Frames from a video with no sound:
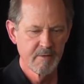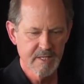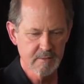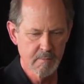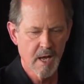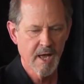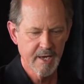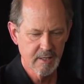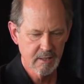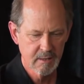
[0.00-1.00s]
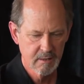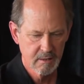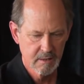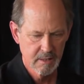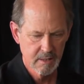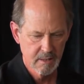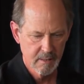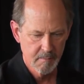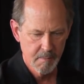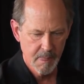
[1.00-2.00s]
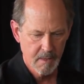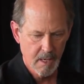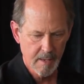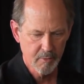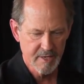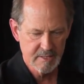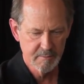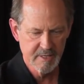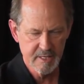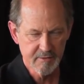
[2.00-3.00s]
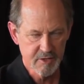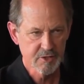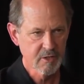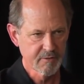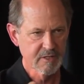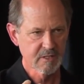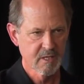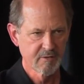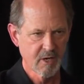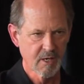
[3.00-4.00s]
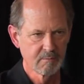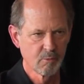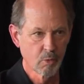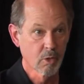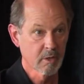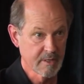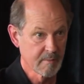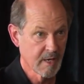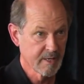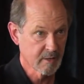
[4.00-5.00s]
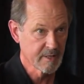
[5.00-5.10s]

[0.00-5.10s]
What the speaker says: This mind operates beneath the surface of our worldly mind,